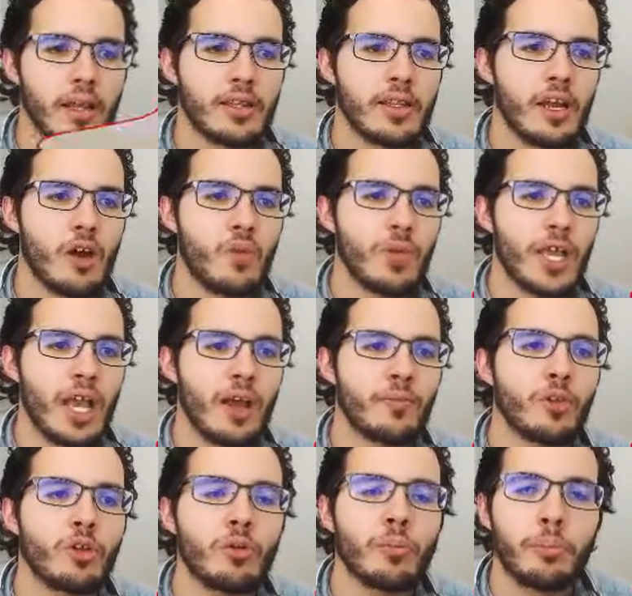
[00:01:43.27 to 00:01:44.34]
Now, we have
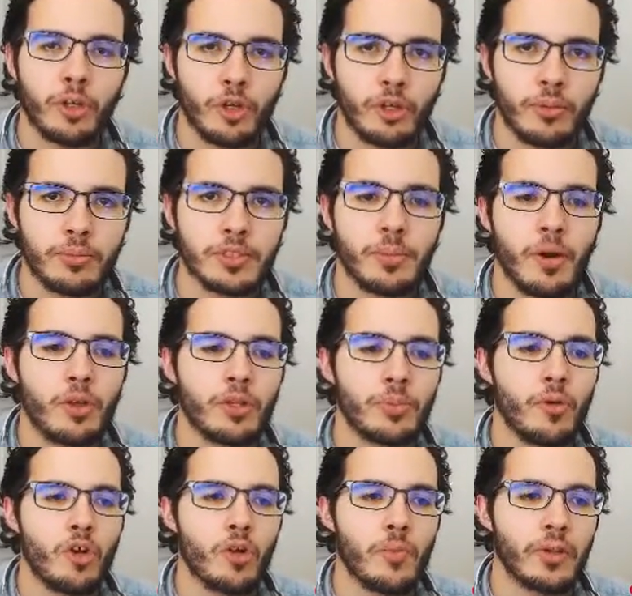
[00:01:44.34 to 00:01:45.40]
little blurbs about the
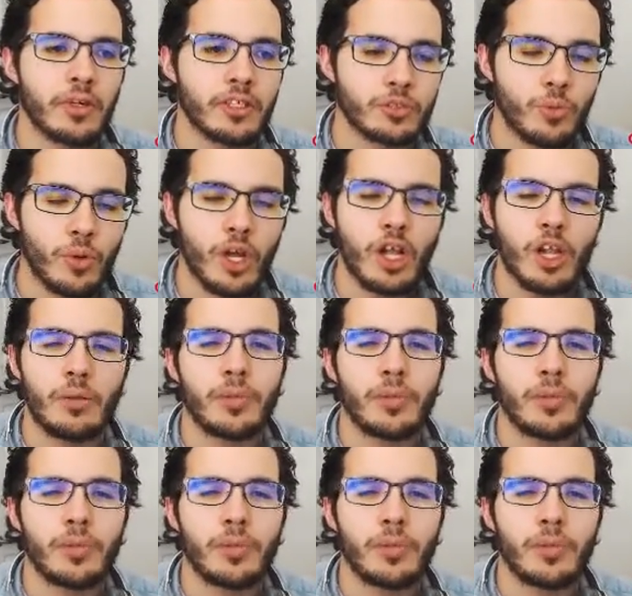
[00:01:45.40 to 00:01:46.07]
Pokemon as well,